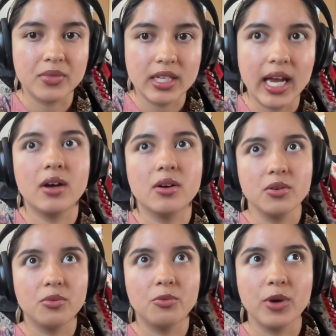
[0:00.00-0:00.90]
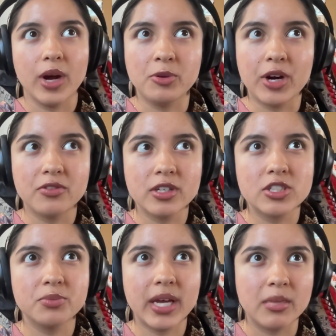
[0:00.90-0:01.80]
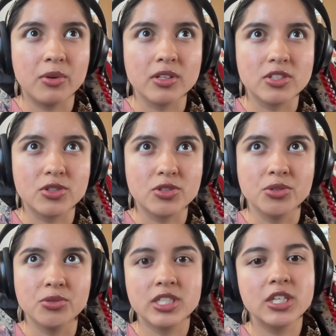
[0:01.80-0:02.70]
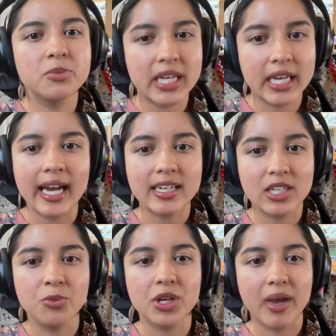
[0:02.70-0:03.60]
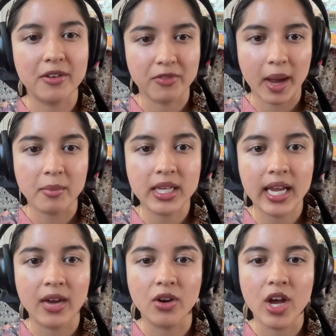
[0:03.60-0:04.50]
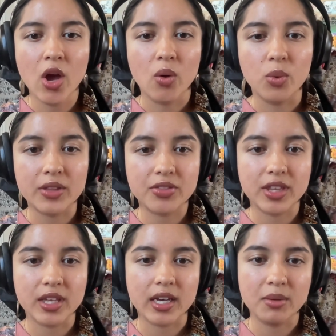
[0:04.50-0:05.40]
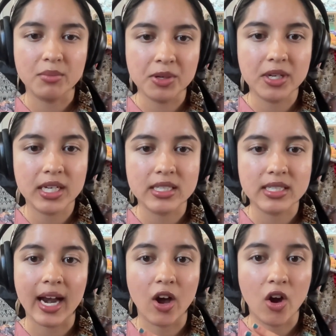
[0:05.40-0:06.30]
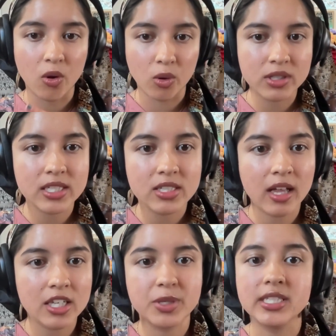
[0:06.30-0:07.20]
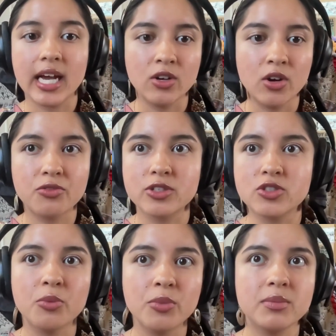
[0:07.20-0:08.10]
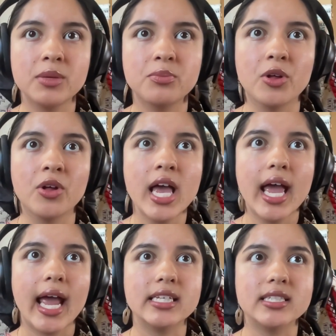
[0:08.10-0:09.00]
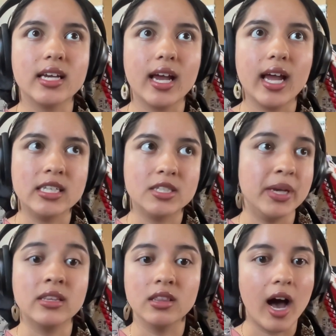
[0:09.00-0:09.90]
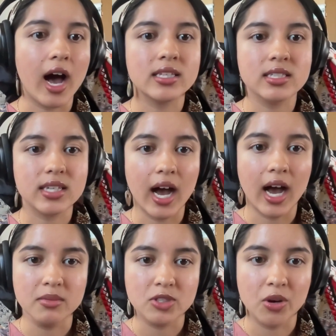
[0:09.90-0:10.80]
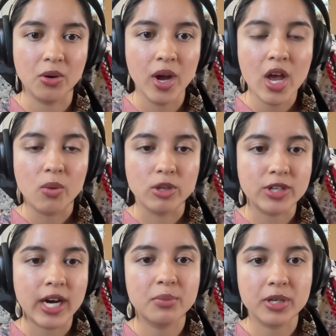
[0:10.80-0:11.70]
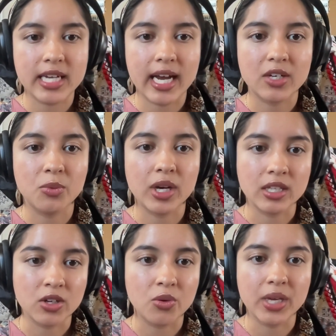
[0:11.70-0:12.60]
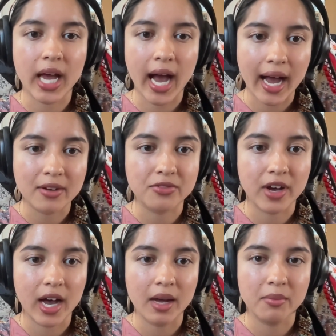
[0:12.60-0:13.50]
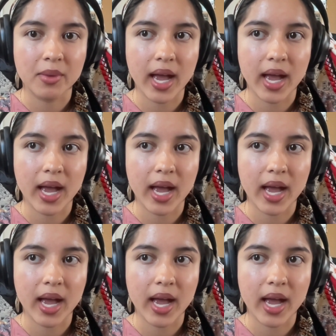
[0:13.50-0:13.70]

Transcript: yeah. I'm grateful to be able to still be connected with my family and with the communities that hold this knowledge because I know for so many people it's it's been lost. So we're trying to protect what little we have, and